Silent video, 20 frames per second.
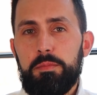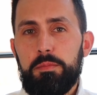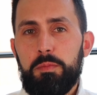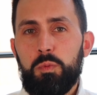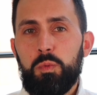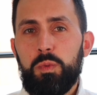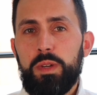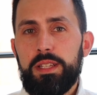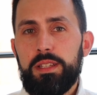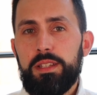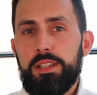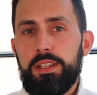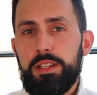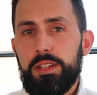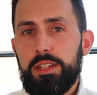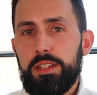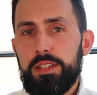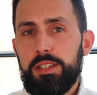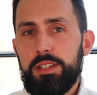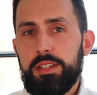when
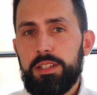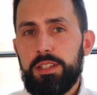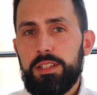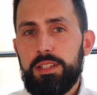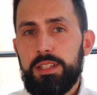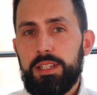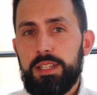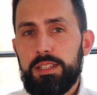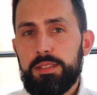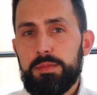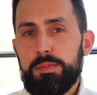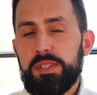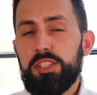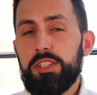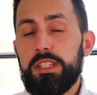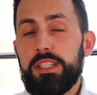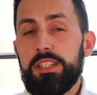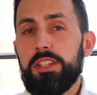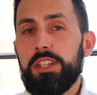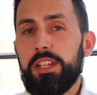
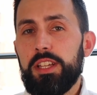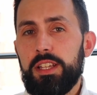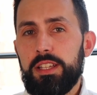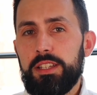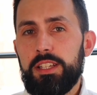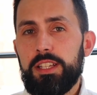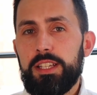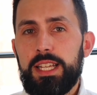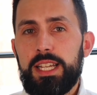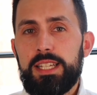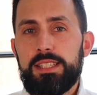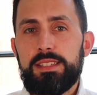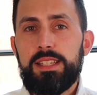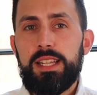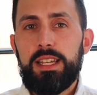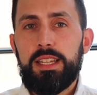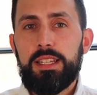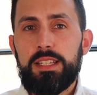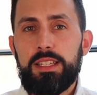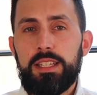especially the
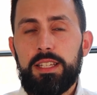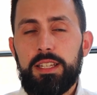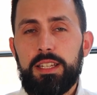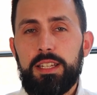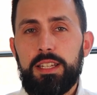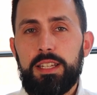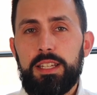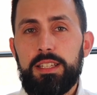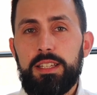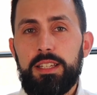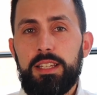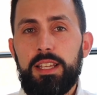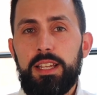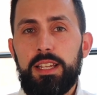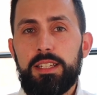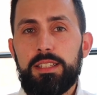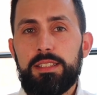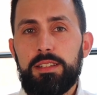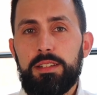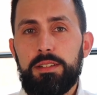Nasdaq
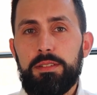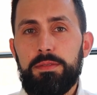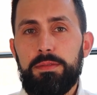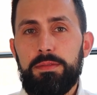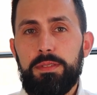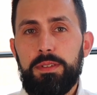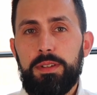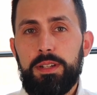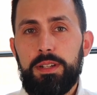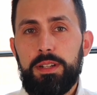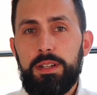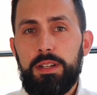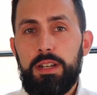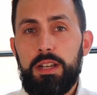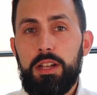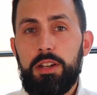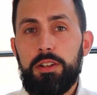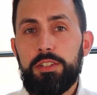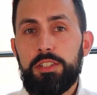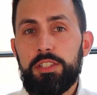index of
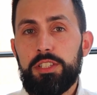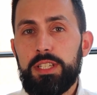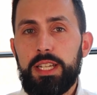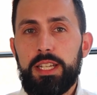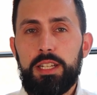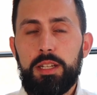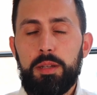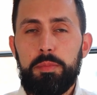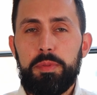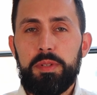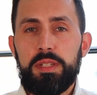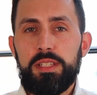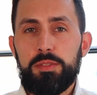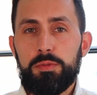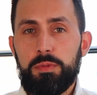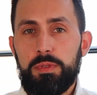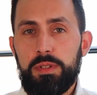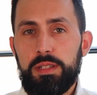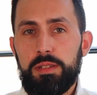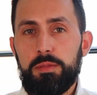large tech companies
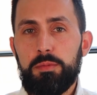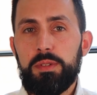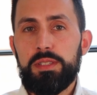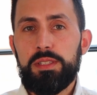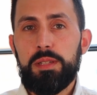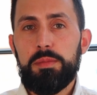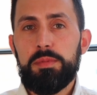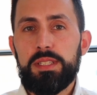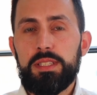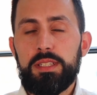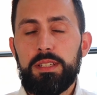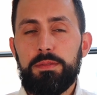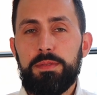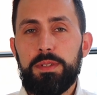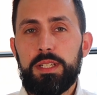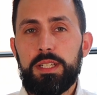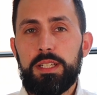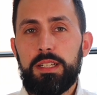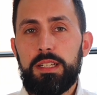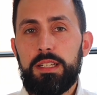was up
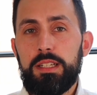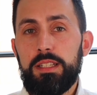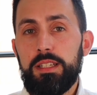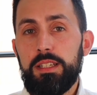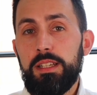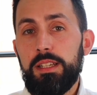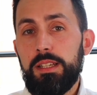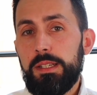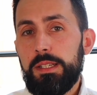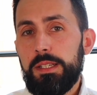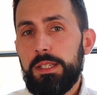significantly.